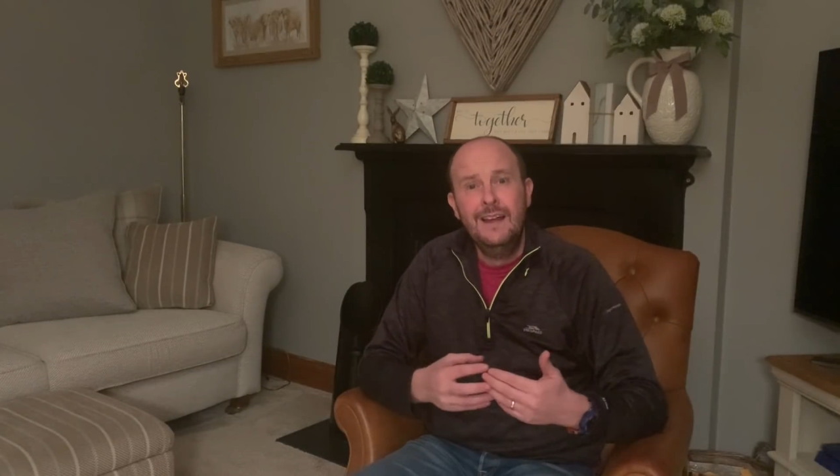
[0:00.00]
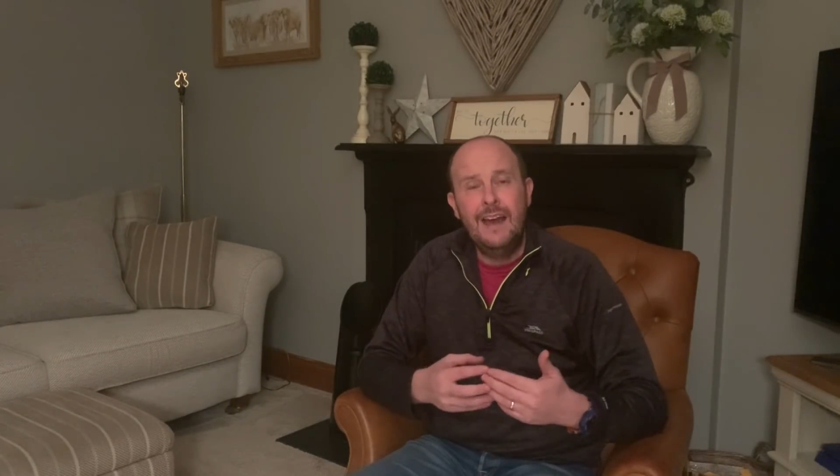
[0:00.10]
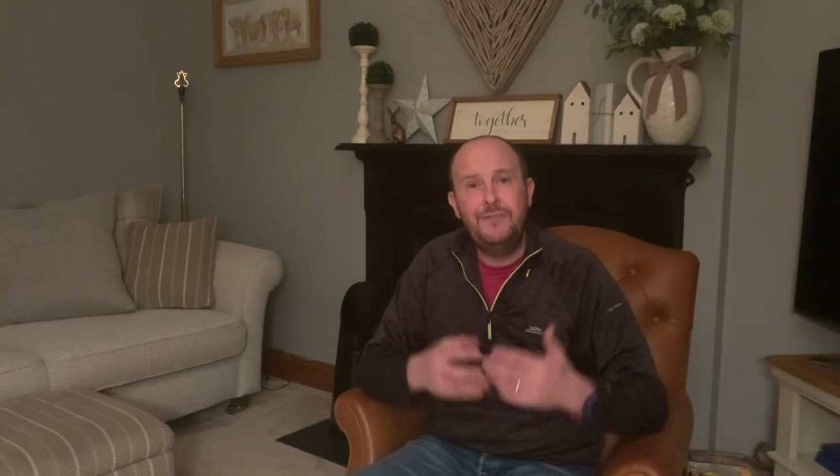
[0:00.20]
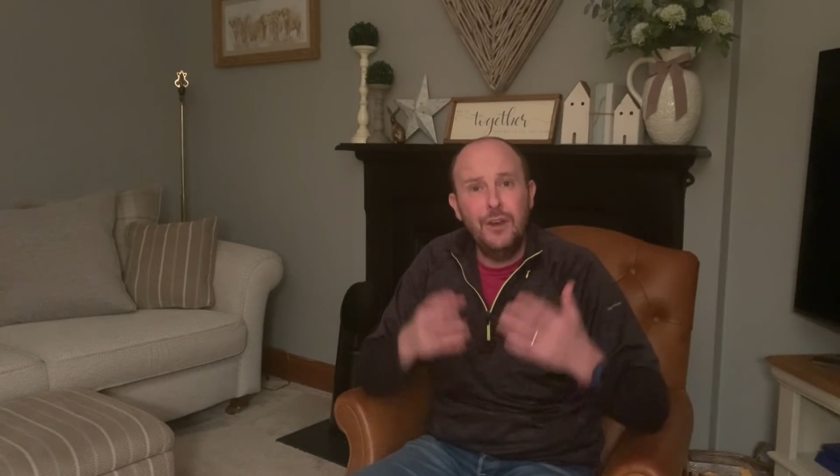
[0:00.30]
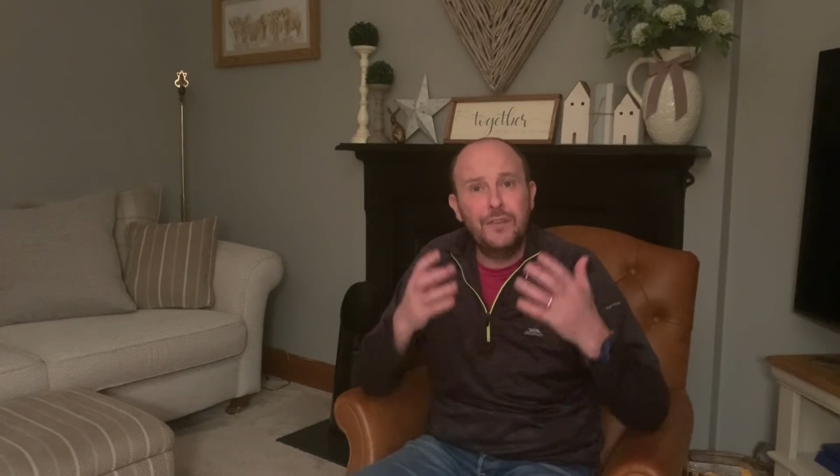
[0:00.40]

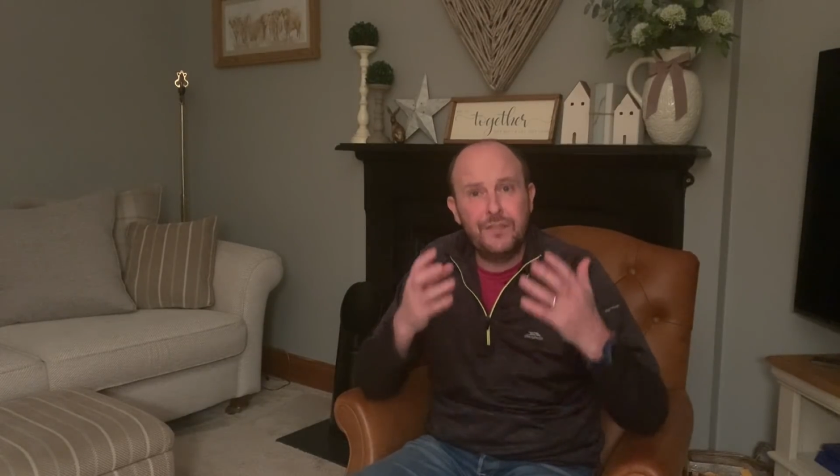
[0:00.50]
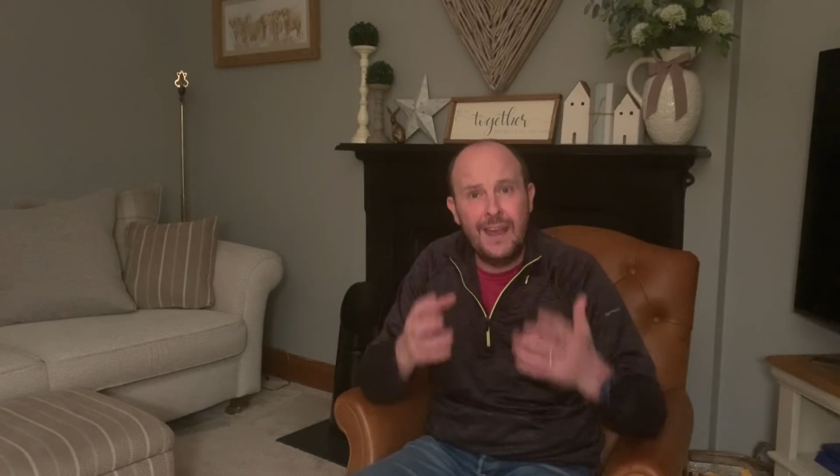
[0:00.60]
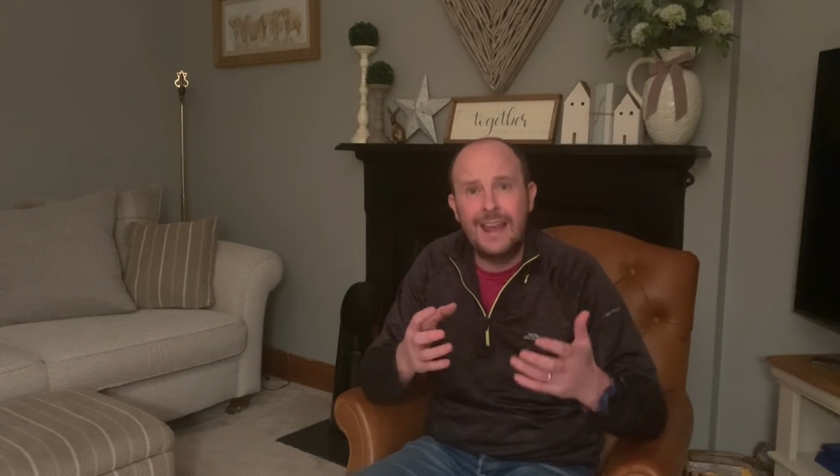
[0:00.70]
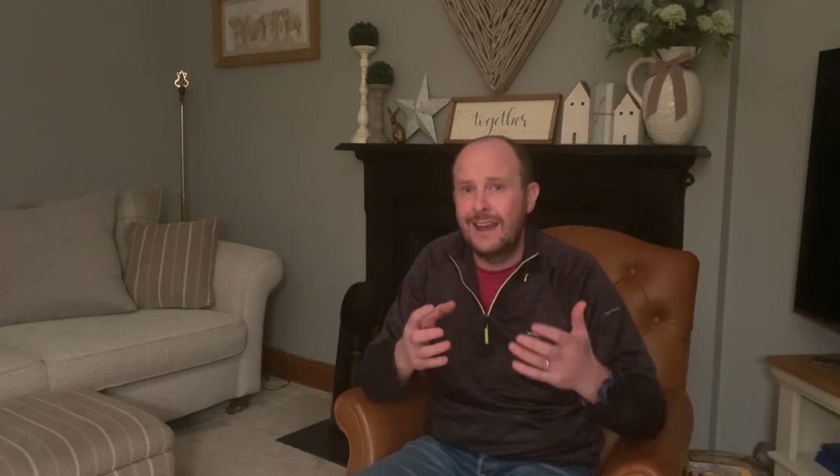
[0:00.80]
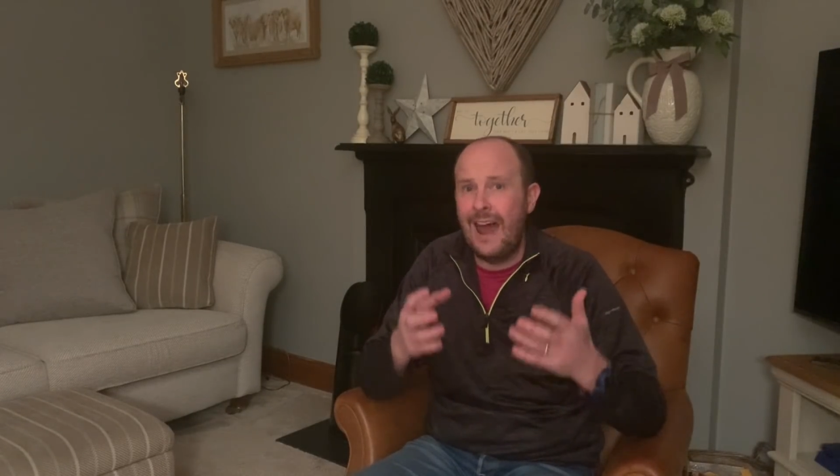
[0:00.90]
if you
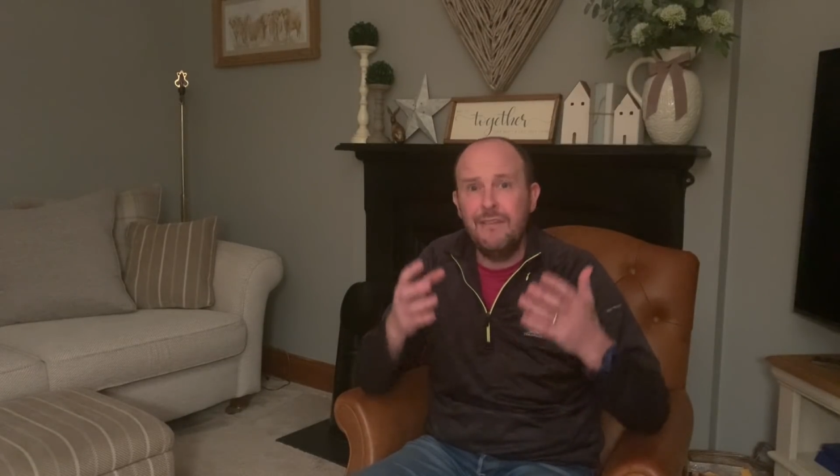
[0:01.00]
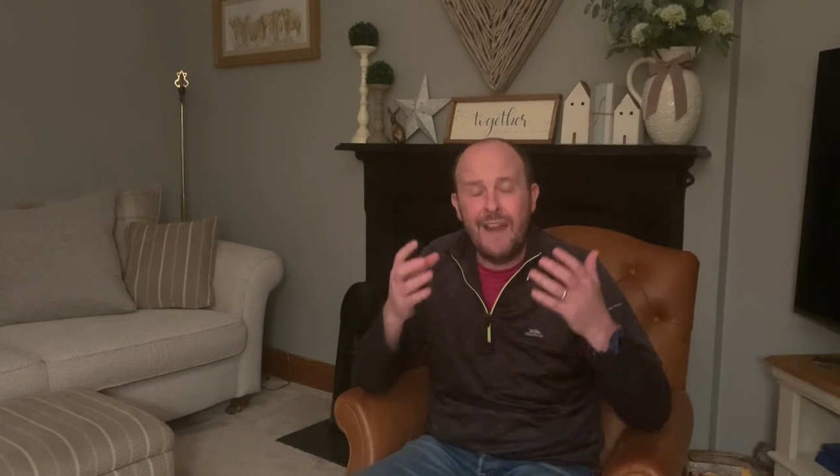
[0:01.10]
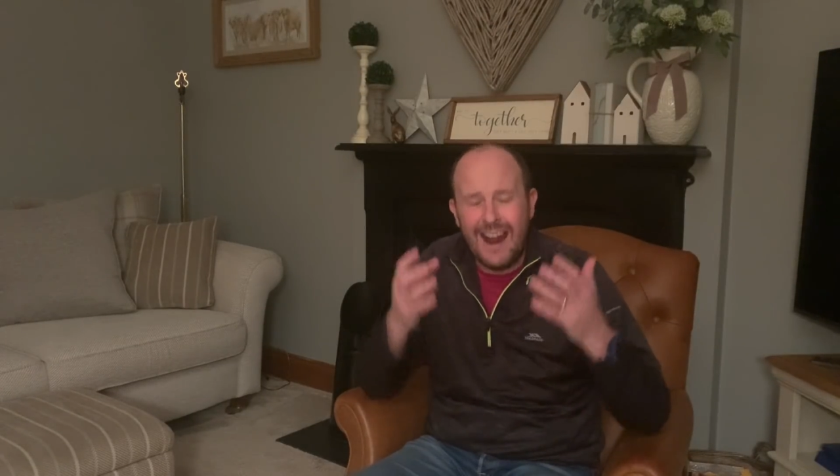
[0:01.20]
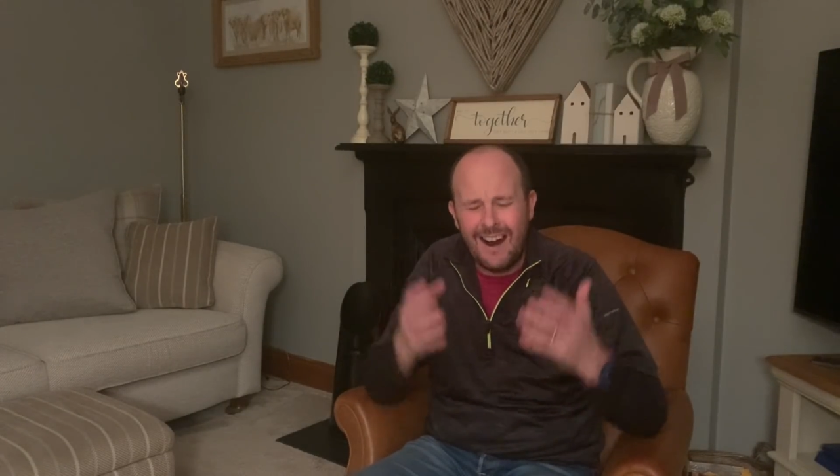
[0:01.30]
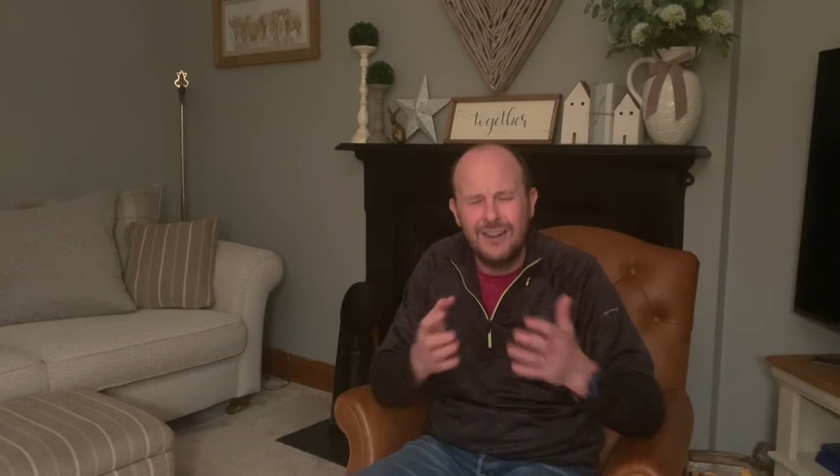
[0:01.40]
think, and I've
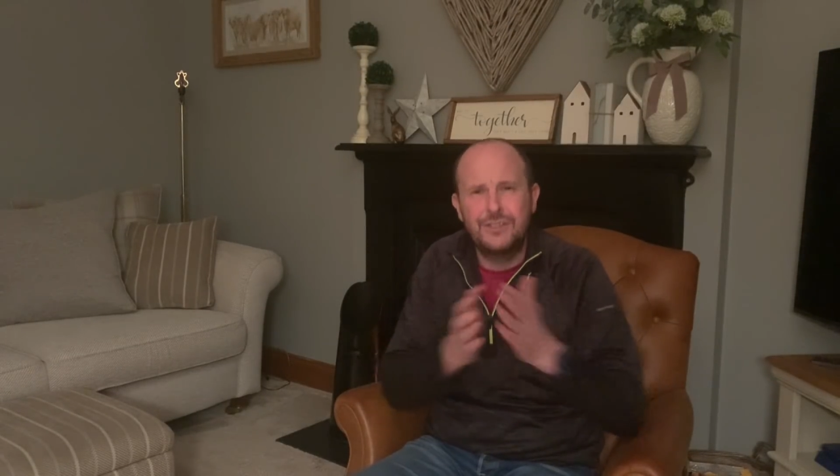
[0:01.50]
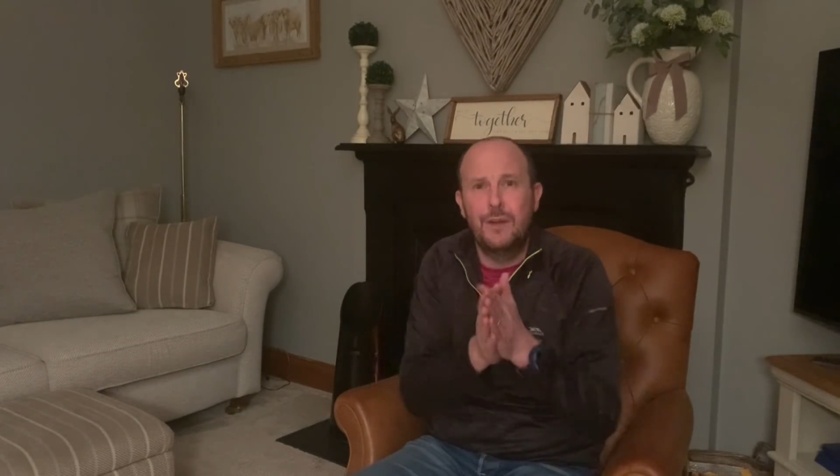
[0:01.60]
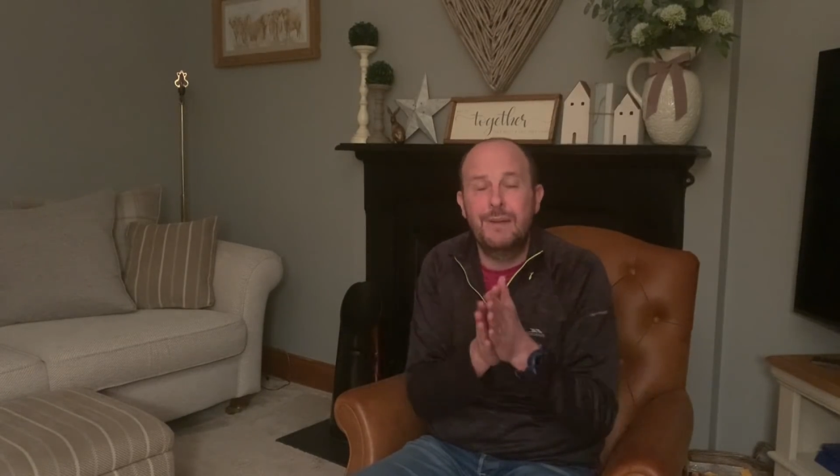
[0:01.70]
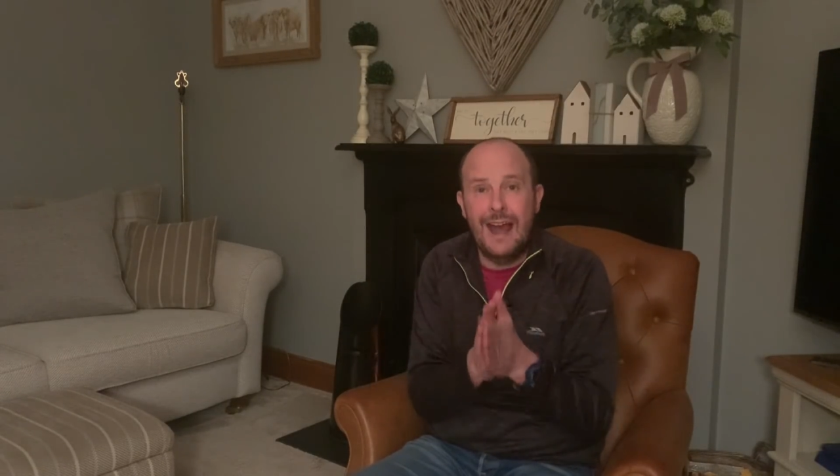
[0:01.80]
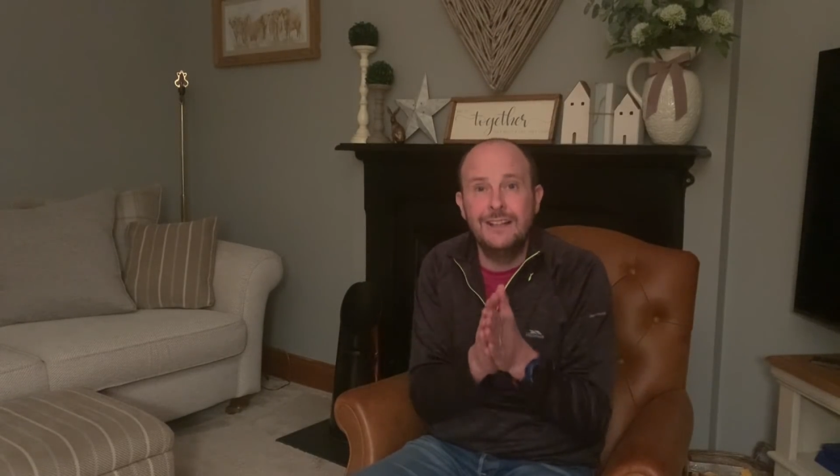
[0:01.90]
heard
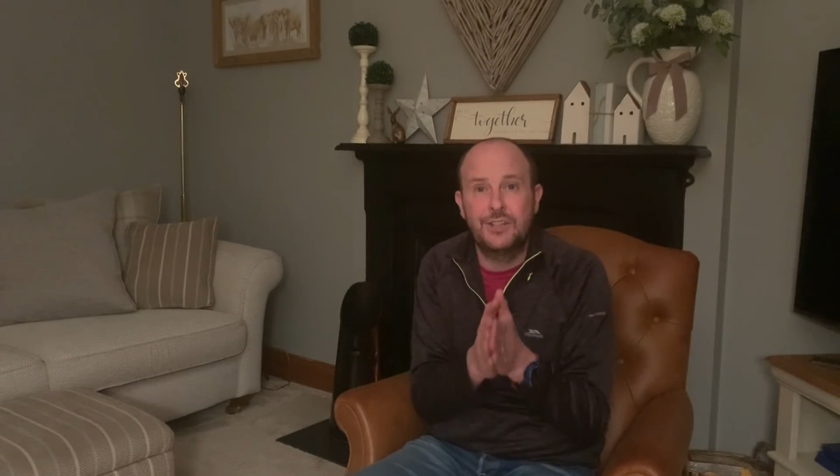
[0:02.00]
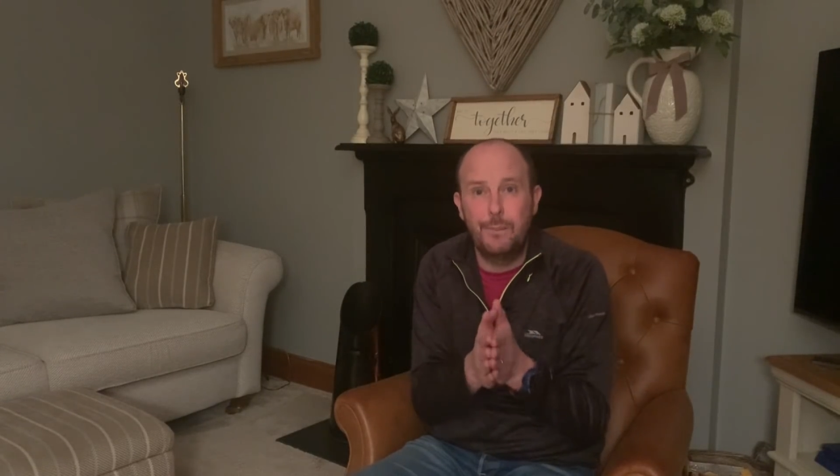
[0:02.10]
some cancer